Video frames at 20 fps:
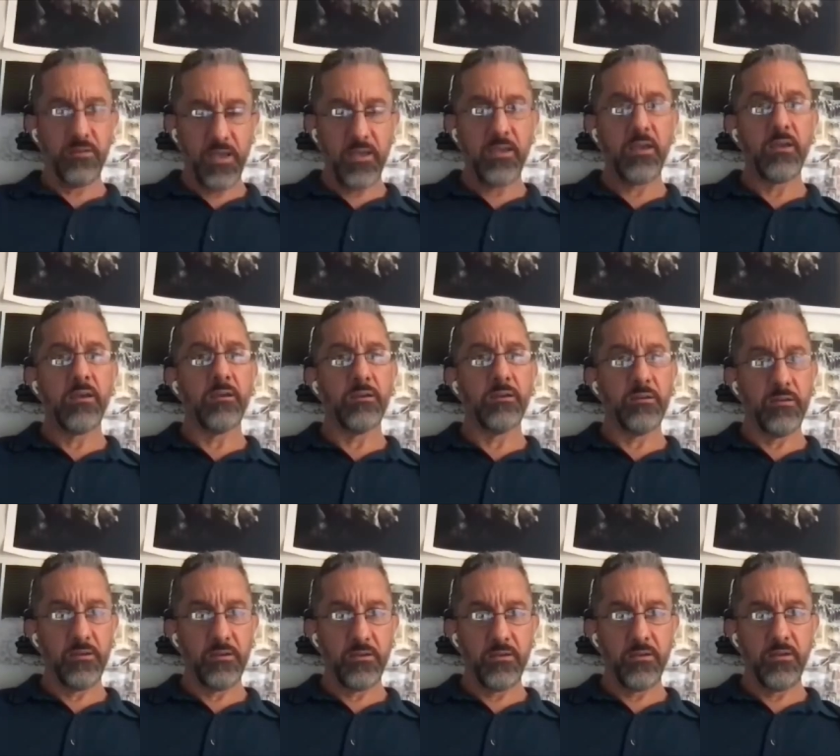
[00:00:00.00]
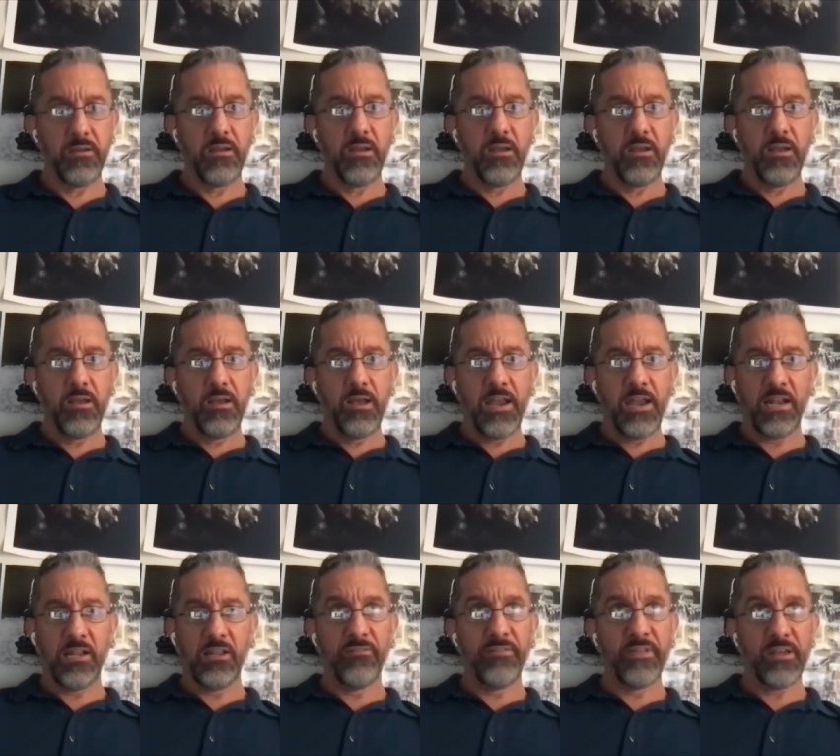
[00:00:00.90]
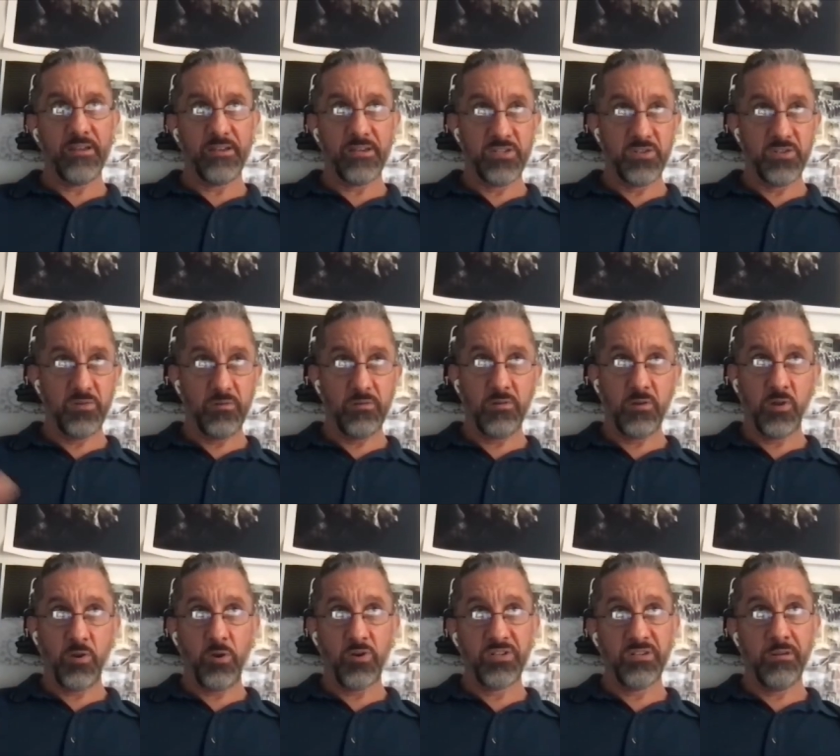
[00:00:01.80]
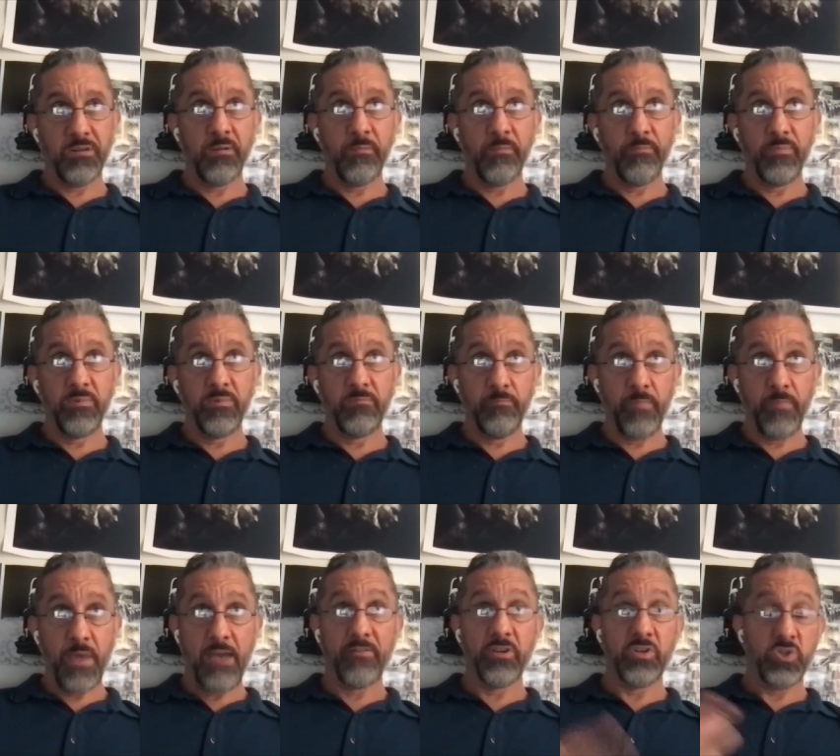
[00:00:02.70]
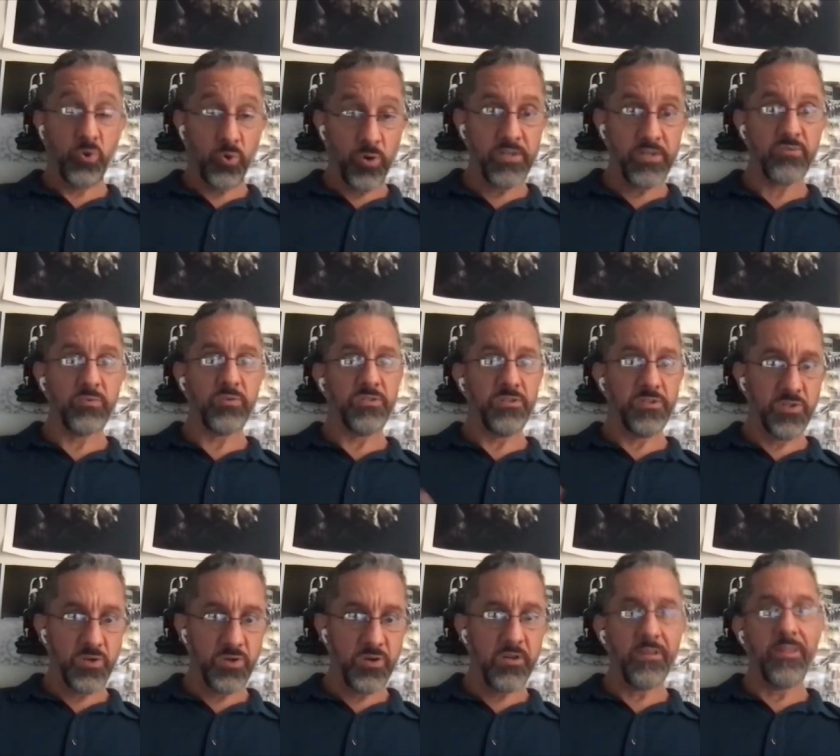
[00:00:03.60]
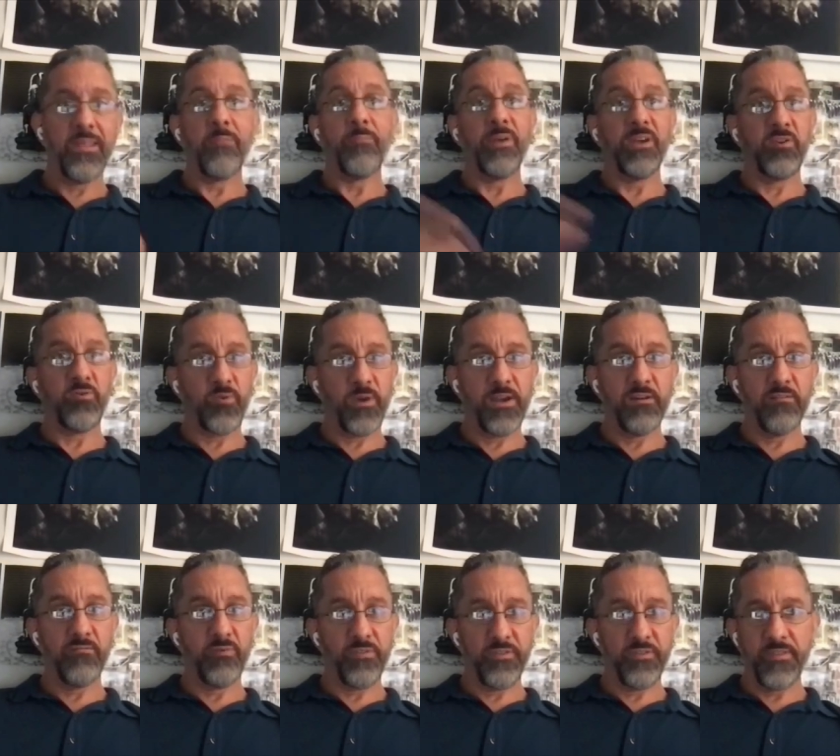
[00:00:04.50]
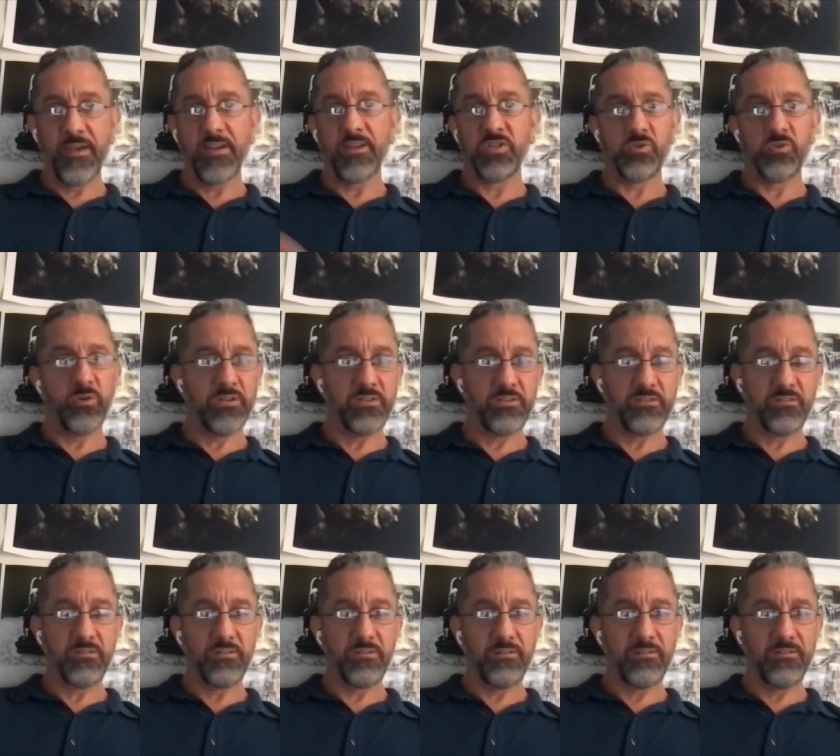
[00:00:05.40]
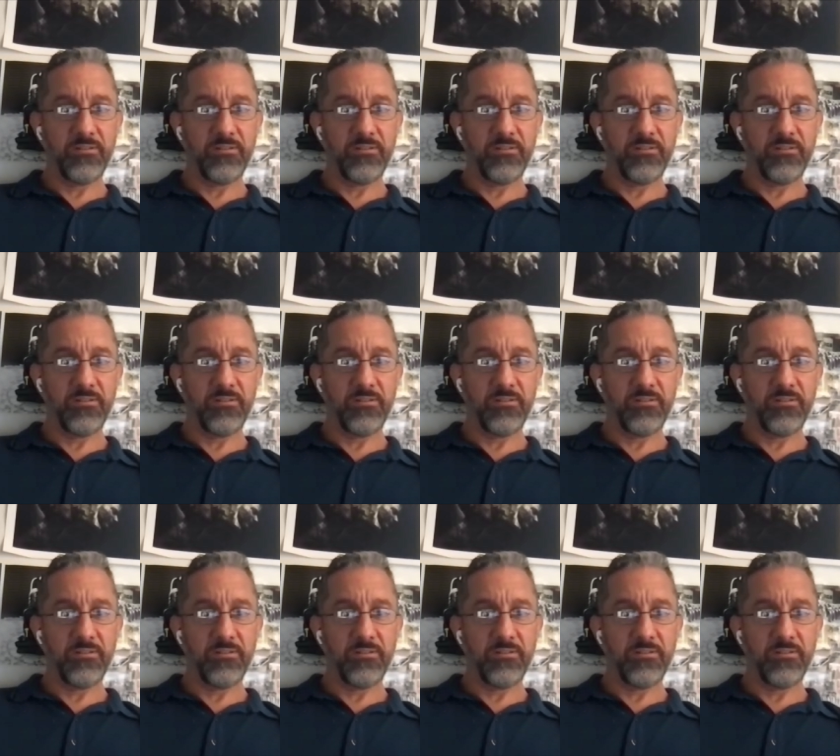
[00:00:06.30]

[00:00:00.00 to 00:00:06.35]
And I love that because you're encouraging them to have a choice, which is good, and then be creative within that choice.